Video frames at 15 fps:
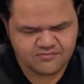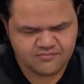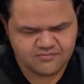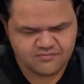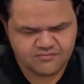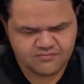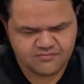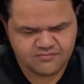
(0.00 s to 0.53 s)

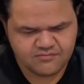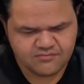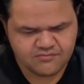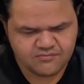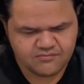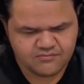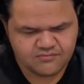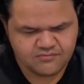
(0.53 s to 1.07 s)

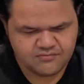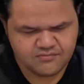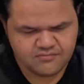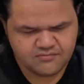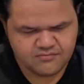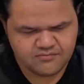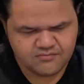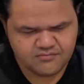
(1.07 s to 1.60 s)

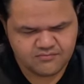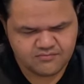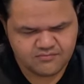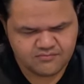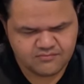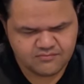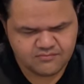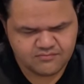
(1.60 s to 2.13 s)

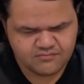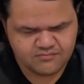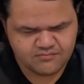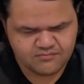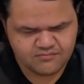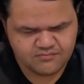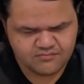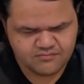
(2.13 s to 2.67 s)

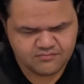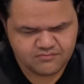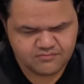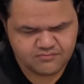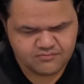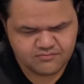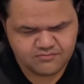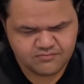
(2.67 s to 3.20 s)

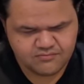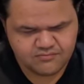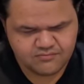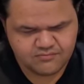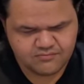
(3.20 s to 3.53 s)
Nothing is said.